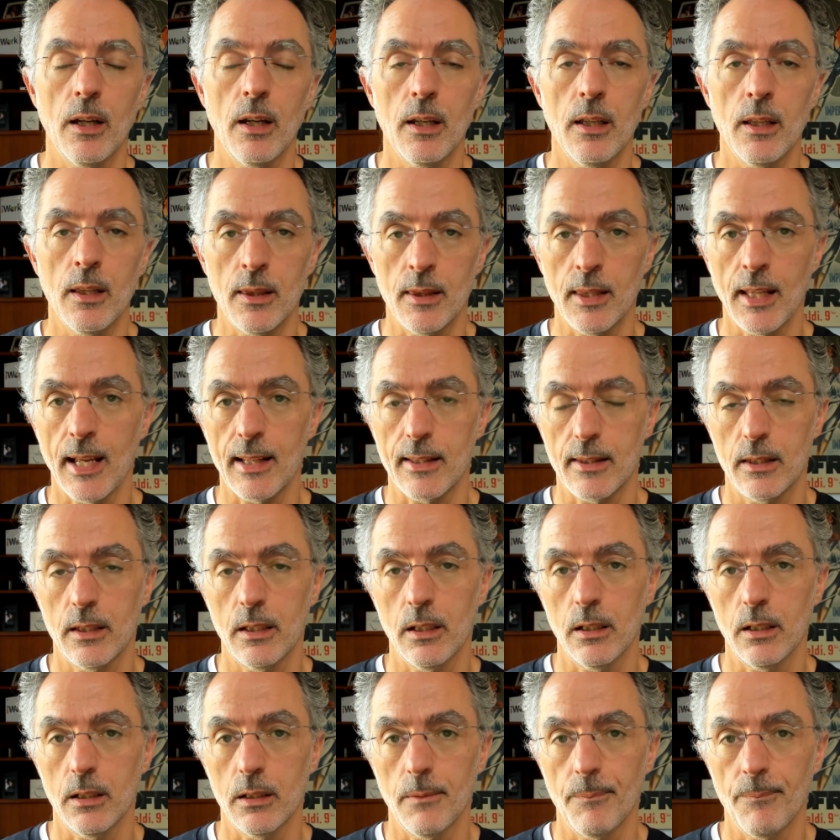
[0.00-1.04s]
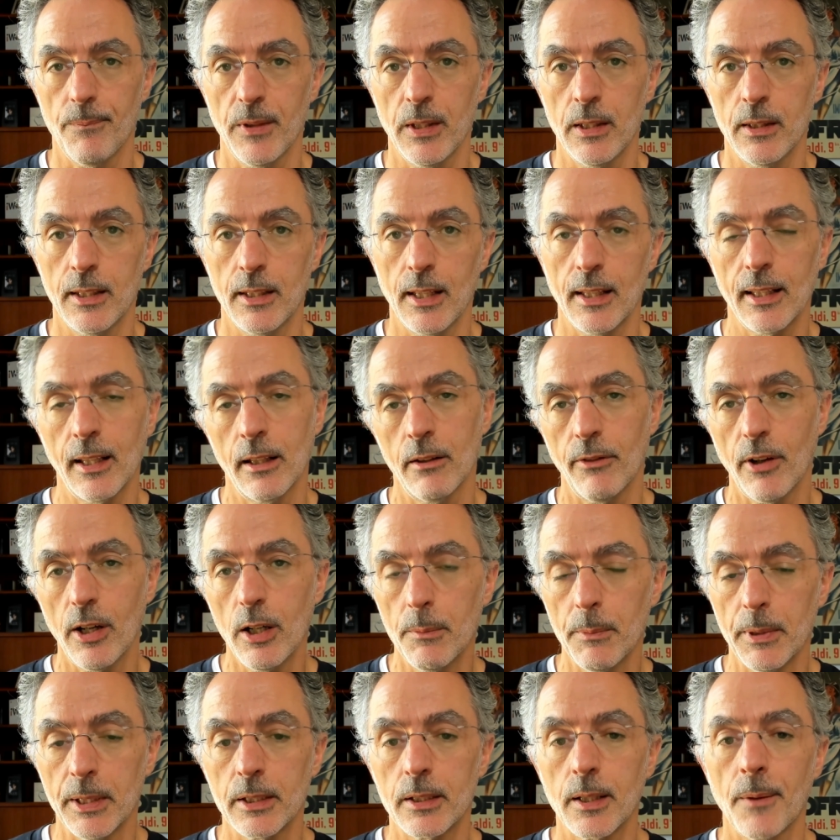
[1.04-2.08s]
in that um, in that
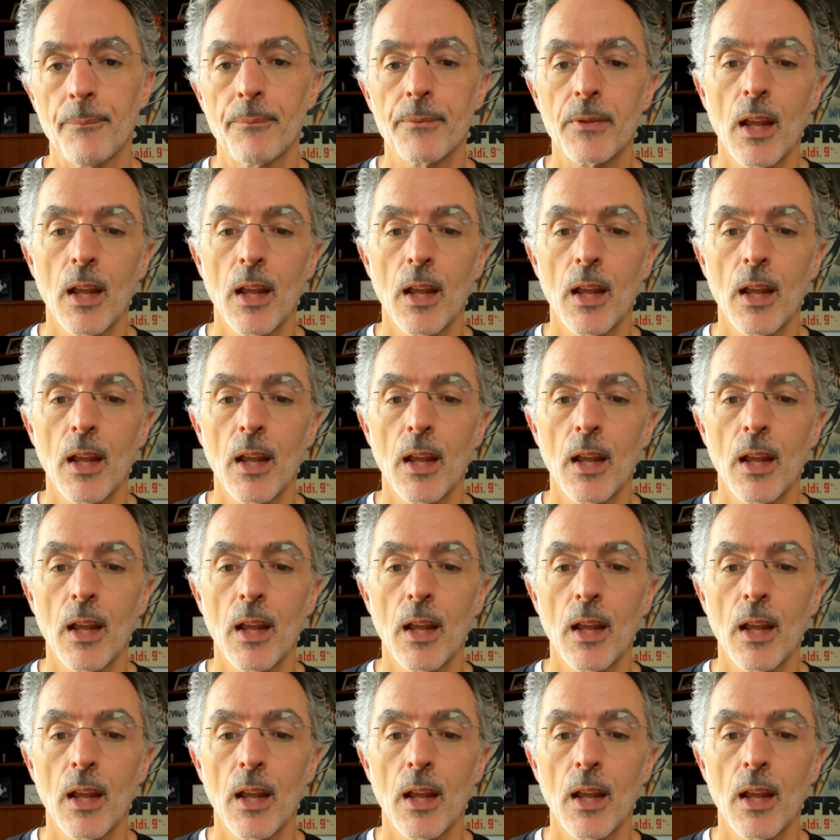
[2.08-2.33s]
environment.